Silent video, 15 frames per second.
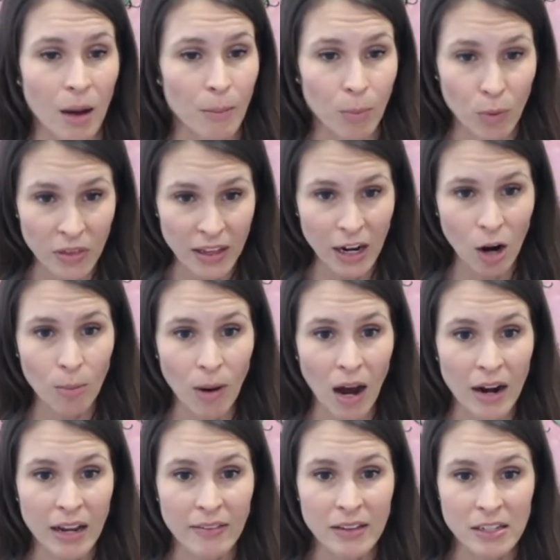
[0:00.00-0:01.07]
within our
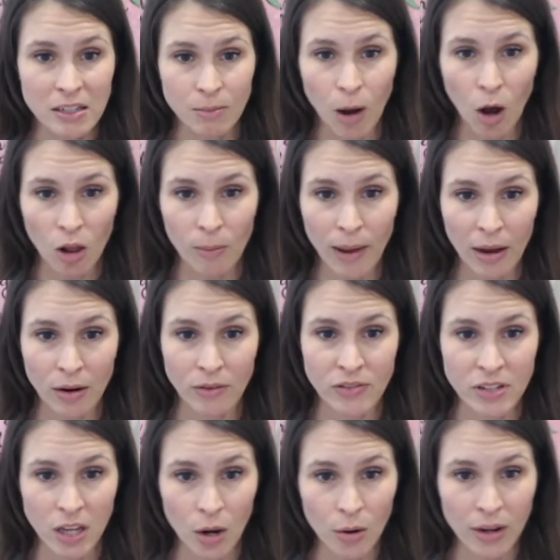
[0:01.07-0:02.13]
body, this small amount of
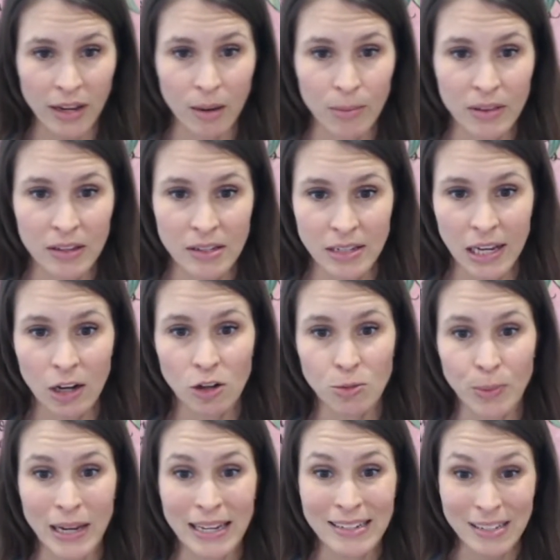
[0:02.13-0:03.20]
sodium in the cells
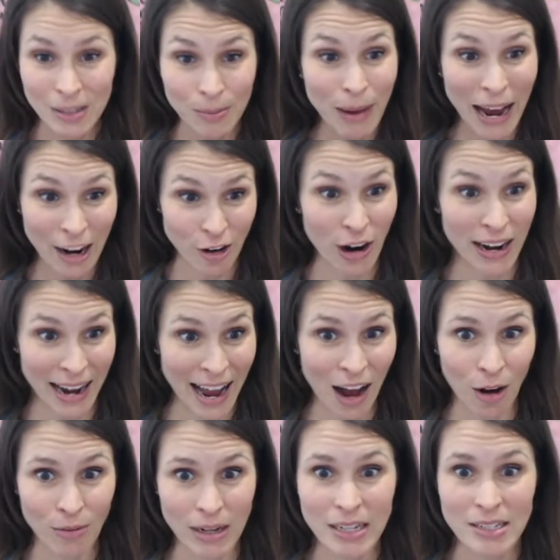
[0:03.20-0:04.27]
begins to migrate
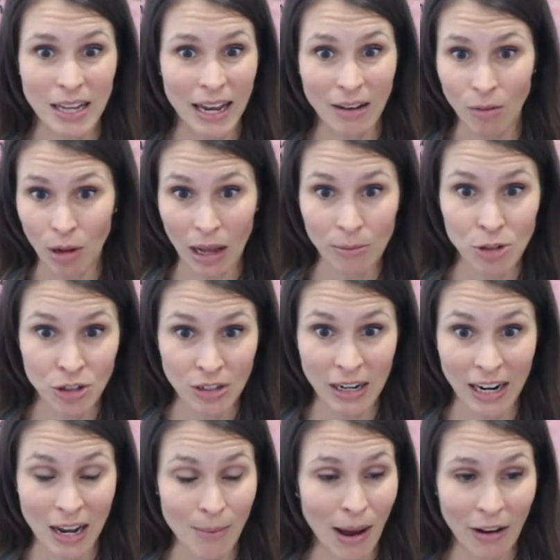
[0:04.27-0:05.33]
out. It's saying, well, I'm just going
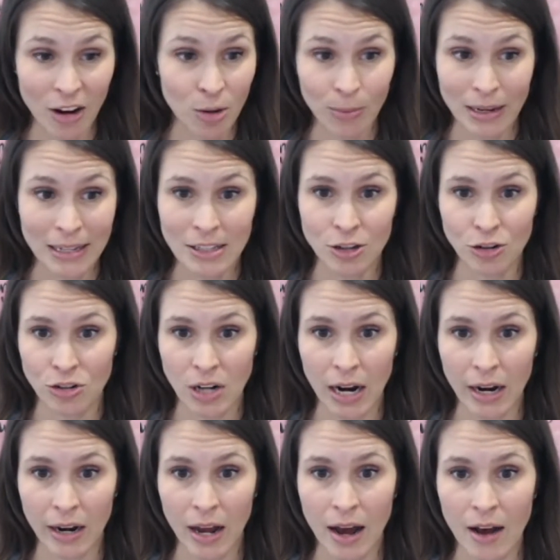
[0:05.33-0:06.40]
to come out here because there's not
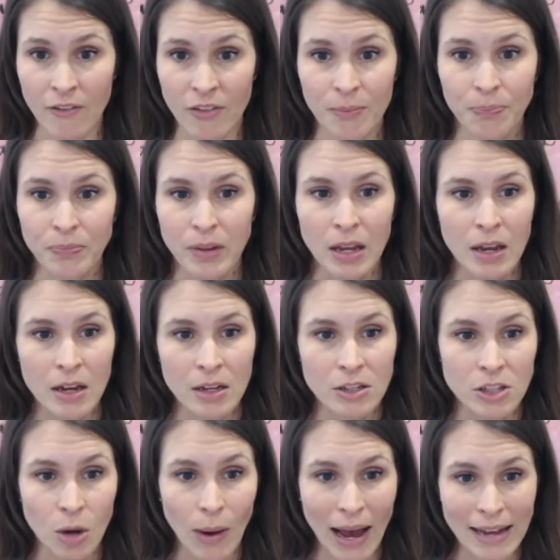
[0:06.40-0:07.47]
enough.
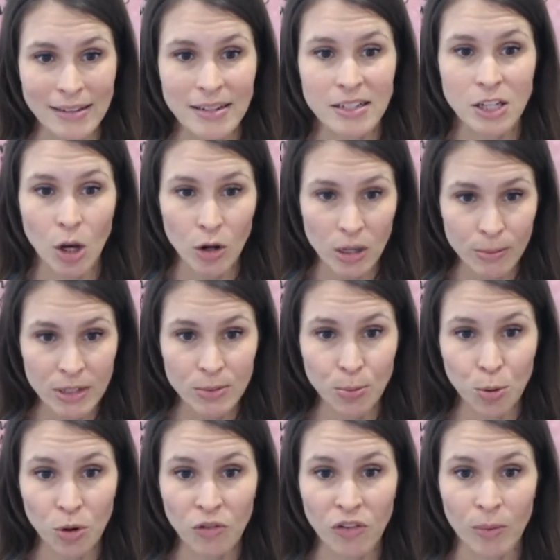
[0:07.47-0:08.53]
So as the sodium is
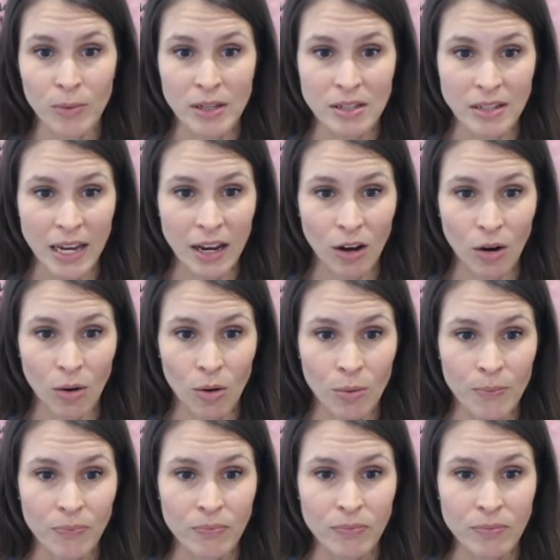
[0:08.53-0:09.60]
pulled from the
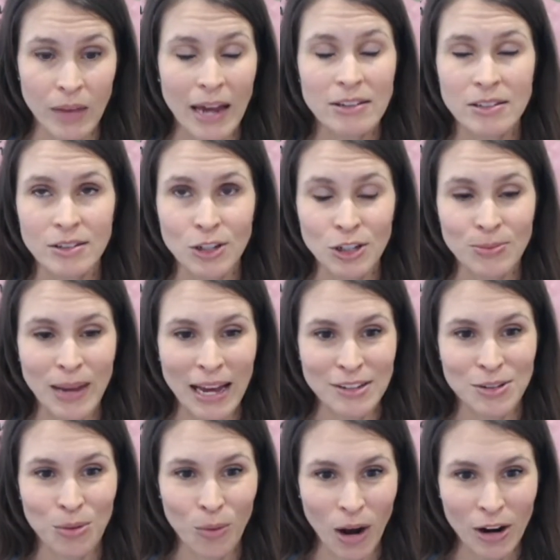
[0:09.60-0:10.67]
cell, as
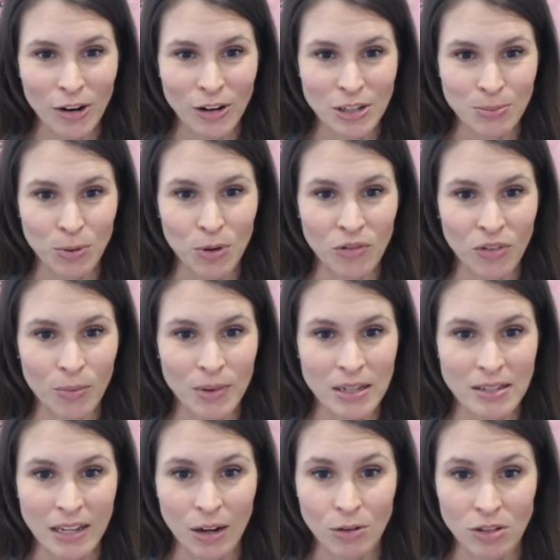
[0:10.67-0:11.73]
the water is pulled from the
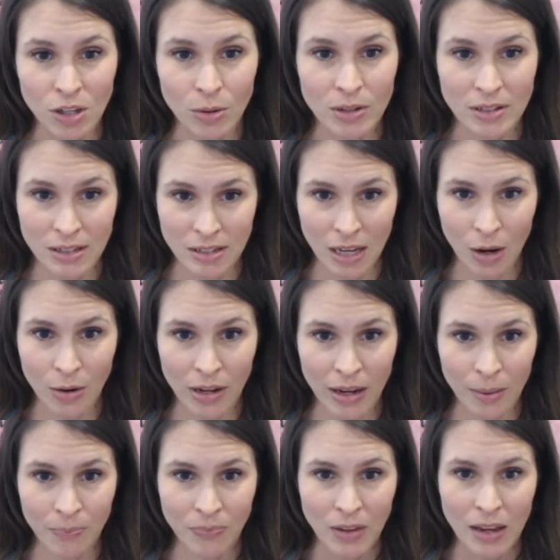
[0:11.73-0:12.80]
cell, so is the sodium.